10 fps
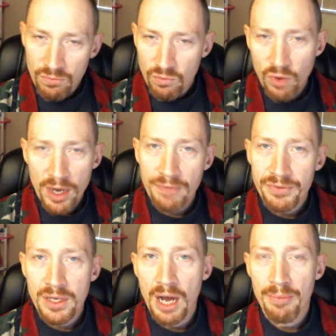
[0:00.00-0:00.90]
right off
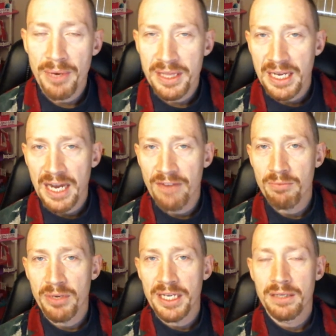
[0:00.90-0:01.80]
the top, I think
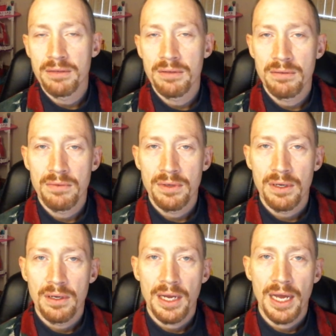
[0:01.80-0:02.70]
everybody
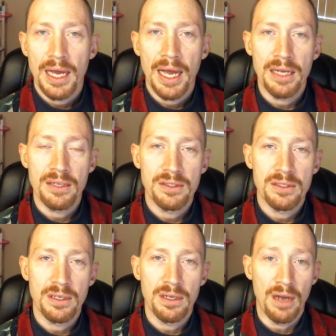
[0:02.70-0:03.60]
at
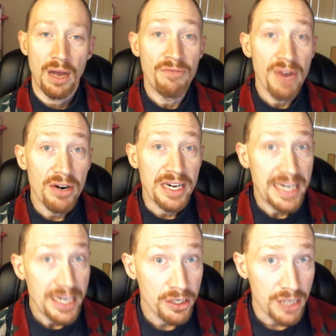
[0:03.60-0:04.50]
uh, a very
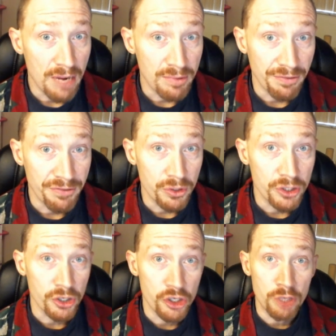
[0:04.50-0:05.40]
near time in the
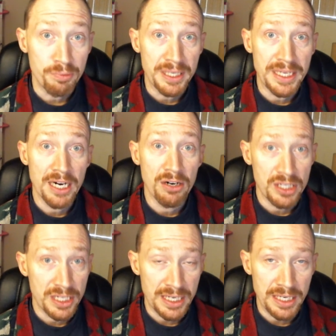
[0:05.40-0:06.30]
future should be
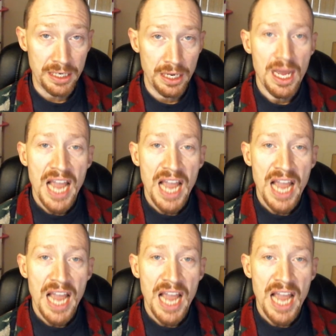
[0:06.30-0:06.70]
guaranteed